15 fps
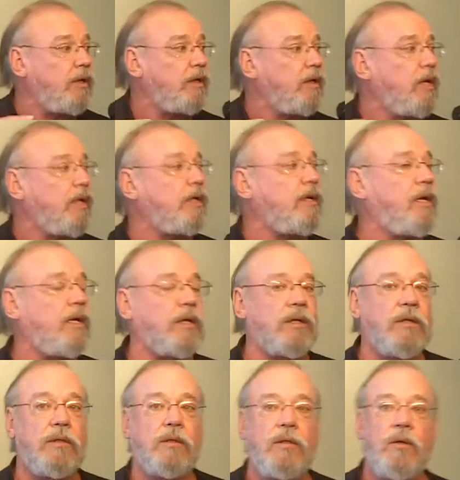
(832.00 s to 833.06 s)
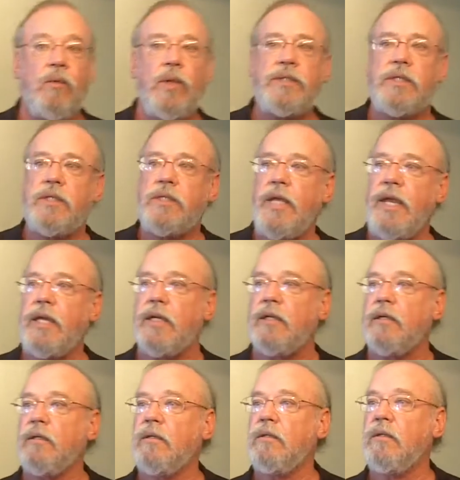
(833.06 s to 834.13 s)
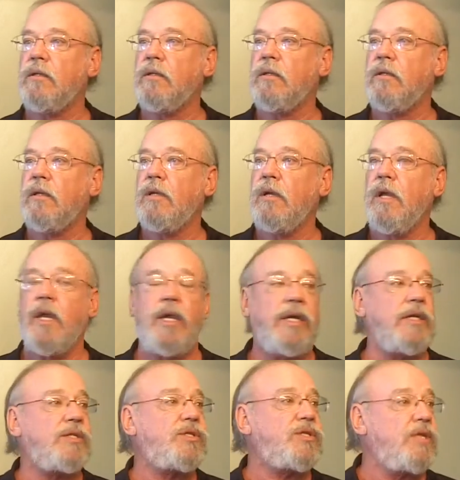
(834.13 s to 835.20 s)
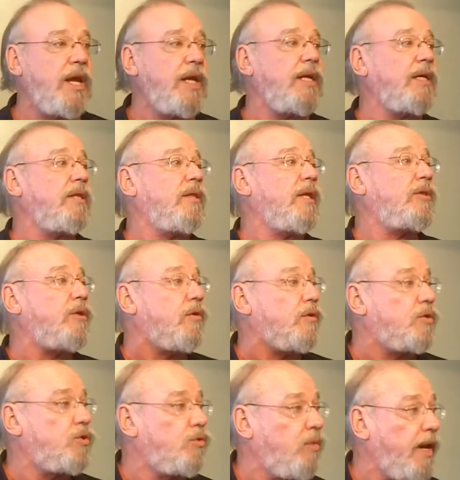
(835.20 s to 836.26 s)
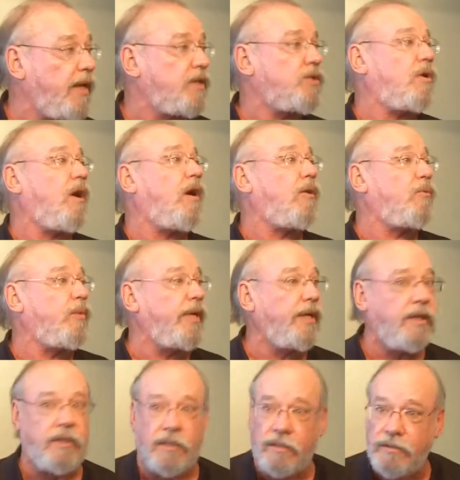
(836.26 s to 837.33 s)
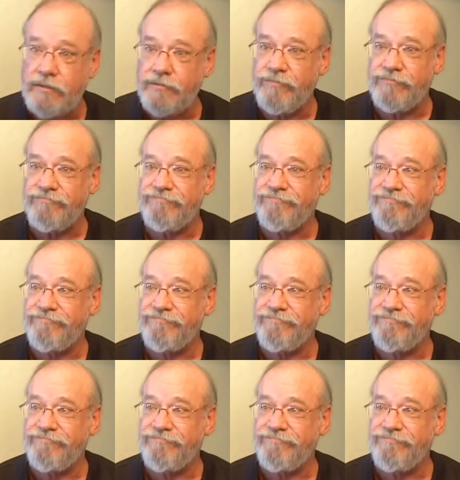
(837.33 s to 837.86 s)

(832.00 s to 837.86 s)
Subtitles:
on and on and on. What's it saying? It's saying that those threats are real.